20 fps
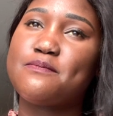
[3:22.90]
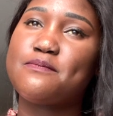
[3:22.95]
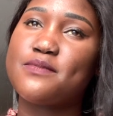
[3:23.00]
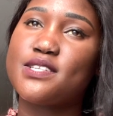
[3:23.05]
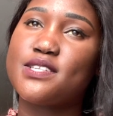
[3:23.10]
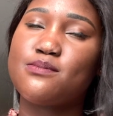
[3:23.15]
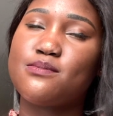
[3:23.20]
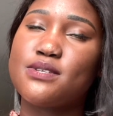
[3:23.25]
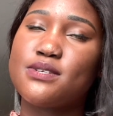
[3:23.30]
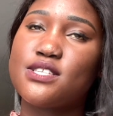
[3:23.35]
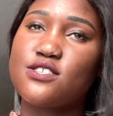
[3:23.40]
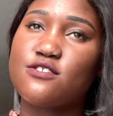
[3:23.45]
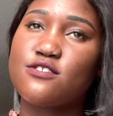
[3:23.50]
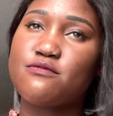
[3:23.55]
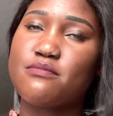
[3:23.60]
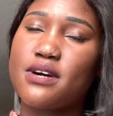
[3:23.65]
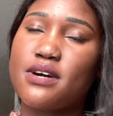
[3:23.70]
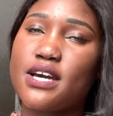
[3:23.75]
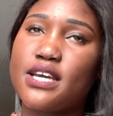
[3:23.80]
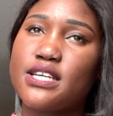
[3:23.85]
this peace of
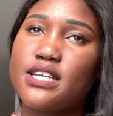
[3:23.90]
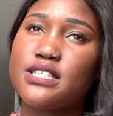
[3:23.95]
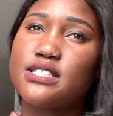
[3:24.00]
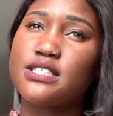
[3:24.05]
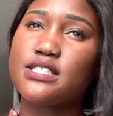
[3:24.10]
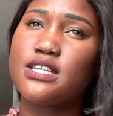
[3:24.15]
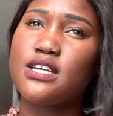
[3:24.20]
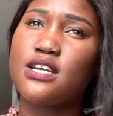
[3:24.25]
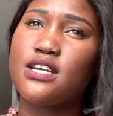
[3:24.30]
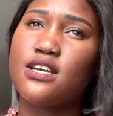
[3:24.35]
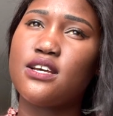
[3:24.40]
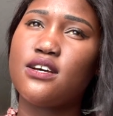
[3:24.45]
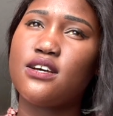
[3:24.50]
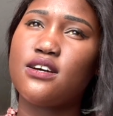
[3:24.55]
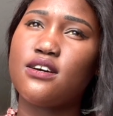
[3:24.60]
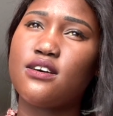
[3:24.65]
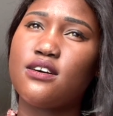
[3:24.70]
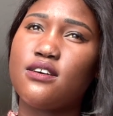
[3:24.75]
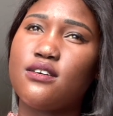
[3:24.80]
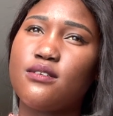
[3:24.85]
mind.
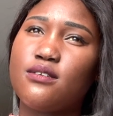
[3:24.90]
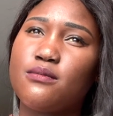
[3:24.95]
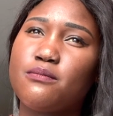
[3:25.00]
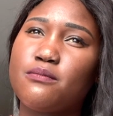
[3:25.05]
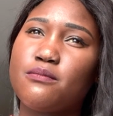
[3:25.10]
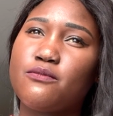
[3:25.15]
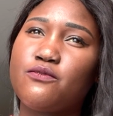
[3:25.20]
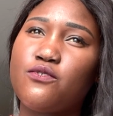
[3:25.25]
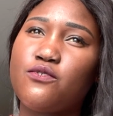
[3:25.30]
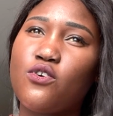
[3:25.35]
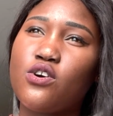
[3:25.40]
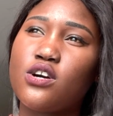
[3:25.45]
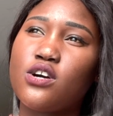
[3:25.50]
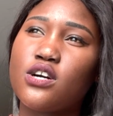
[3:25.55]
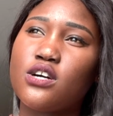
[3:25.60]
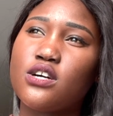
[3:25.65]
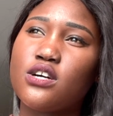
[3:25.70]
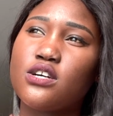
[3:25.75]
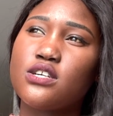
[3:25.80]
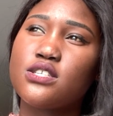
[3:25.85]

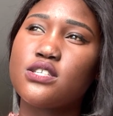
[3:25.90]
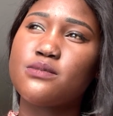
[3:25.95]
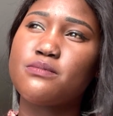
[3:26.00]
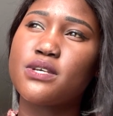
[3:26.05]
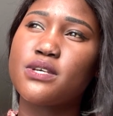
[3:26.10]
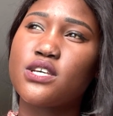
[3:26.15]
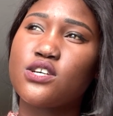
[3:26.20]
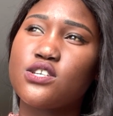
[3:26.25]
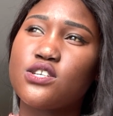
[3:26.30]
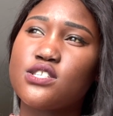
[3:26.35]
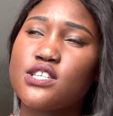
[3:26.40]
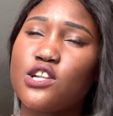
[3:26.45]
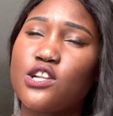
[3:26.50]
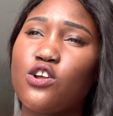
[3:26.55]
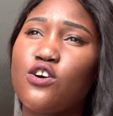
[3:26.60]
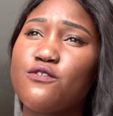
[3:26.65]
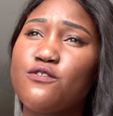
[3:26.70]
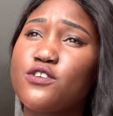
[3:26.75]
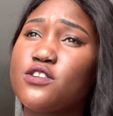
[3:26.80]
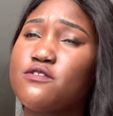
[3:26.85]
Focus, because a
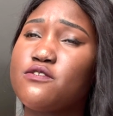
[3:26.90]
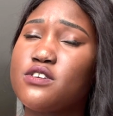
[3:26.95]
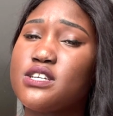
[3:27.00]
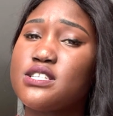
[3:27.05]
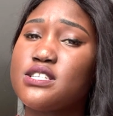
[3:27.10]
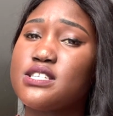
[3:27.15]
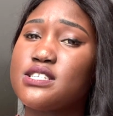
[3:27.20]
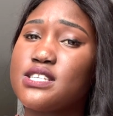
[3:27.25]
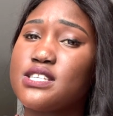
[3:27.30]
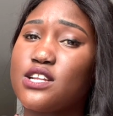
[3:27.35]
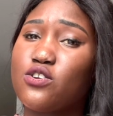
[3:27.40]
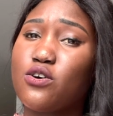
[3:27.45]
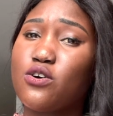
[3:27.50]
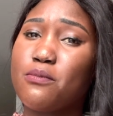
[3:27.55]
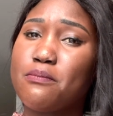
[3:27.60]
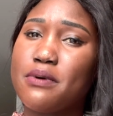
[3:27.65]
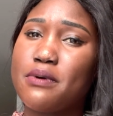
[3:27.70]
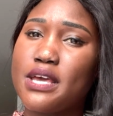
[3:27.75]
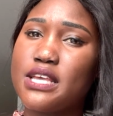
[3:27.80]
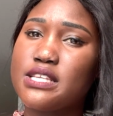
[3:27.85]
lot of universities are
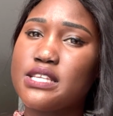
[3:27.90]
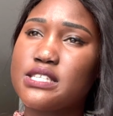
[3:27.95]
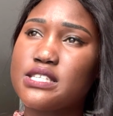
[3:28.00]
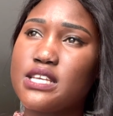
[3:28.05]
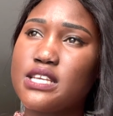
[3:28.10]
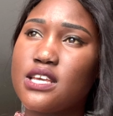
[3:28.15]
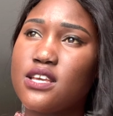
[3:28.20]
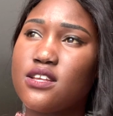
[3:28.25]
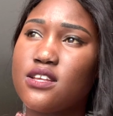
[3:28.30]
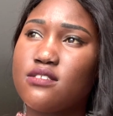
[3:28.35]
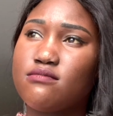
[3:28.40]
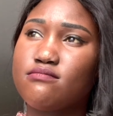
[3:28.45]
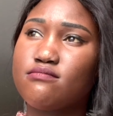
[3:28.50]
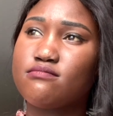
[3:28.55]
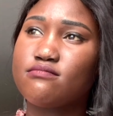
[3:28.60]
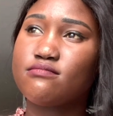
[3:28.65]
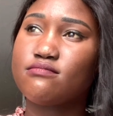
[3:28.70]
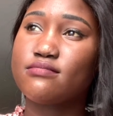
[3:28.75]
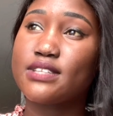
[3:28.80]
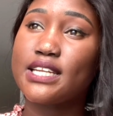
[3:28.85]
not based in
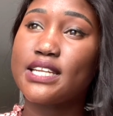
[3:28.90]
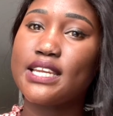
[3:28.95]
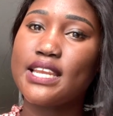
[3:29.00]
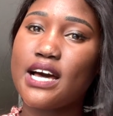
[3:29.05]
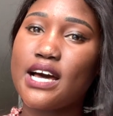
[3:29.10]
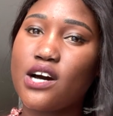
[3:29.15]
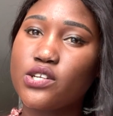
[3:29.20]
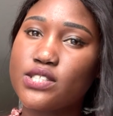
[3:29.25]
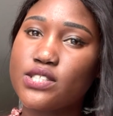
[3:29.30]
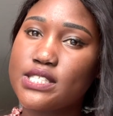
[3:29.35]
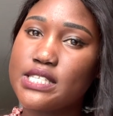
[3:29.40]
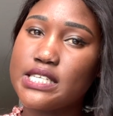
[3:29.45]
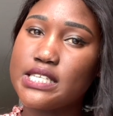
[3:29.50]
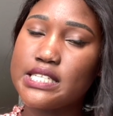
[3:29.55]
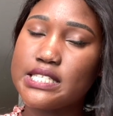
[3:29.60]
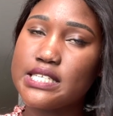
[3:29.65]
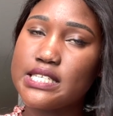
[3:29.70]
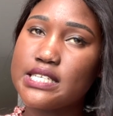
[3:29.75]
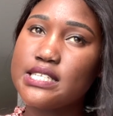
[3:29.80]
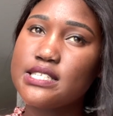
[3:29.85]
loud
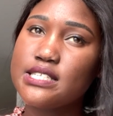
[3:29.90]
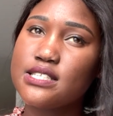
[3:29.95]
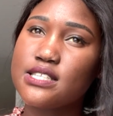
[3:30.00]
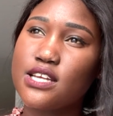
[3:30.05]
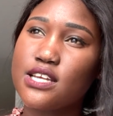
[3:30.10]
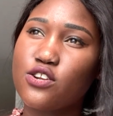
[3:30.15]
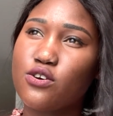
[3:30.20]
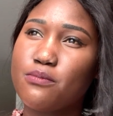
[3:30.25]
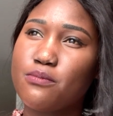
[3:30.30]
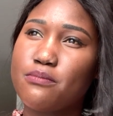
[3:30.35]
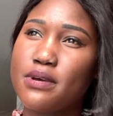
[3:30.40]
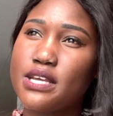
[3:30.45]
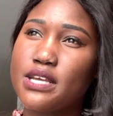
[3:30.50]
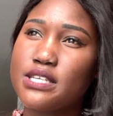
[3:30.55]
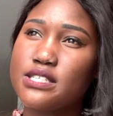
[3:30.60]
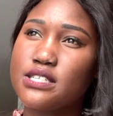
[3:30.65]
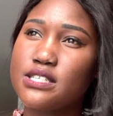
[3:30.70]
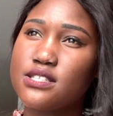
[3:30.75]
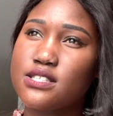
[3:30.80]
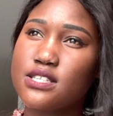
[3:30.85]
cities. They're not
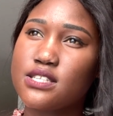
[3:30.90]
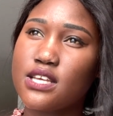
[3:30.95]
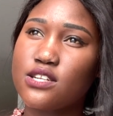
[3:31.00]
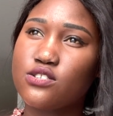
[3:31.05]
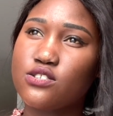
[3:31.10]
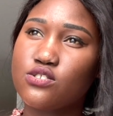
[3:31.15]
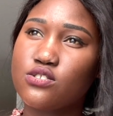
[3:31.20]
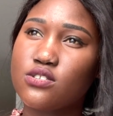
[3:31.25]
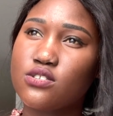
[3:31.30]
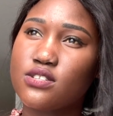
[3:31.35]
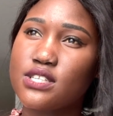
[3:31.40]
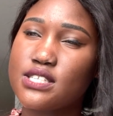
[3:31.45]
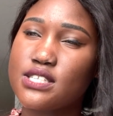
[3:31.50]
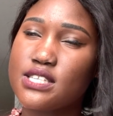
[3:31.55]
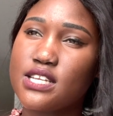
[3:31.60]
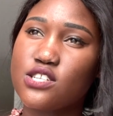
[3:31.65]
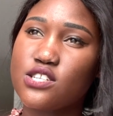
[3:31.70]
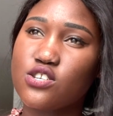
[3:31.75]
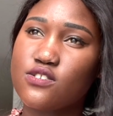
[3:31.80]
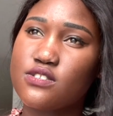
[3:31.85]
based in the
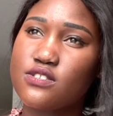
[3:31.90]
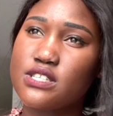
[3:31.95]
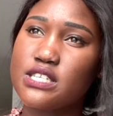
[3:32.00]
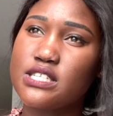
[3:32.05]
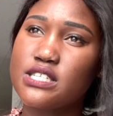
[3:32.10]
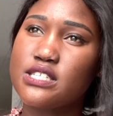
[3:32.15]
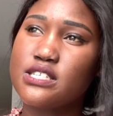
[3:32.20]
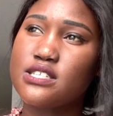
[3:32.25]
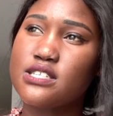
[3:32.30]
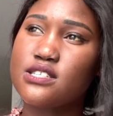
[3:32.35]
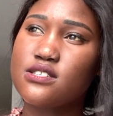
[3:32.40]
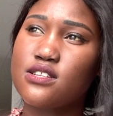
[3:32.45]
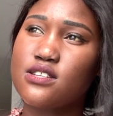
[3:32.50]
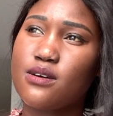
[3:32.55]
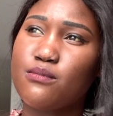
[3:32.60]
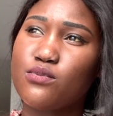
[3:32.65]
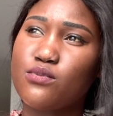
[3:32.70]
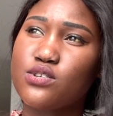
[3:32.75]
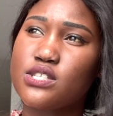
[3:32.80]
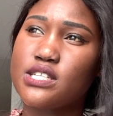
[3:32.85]
central cities. They're
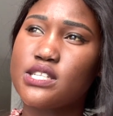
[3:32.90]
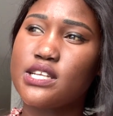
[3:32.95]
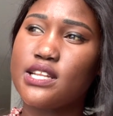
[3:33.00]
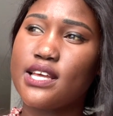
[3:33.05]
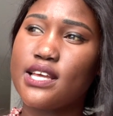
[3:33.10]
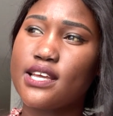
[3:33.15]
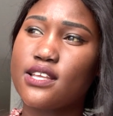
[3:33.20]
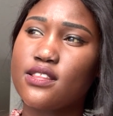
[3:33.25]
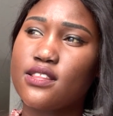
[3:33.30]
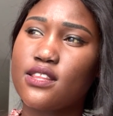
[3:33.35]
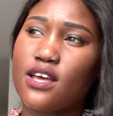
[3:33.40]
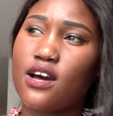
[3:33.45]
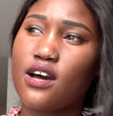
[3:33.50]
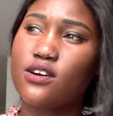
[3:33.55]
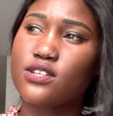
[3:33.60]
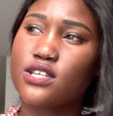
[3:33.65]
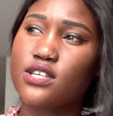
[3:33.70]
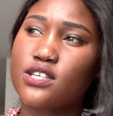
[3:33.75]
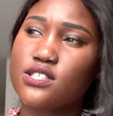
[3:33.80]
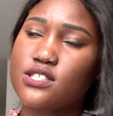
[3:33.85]
mostly like in the
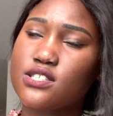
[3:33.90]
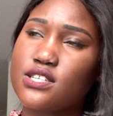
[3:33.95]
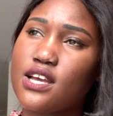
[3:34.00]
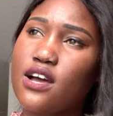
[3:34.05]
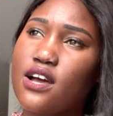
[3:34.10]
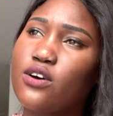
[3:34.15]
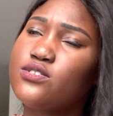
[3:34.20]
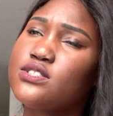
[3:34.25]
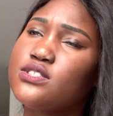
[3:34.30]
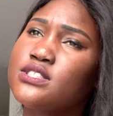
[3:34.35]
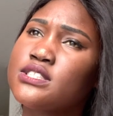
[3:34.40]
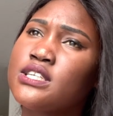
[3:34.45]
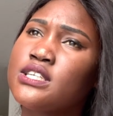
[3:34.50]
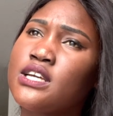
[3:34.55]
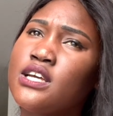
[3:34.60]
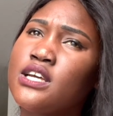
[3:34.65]
outskirts towns,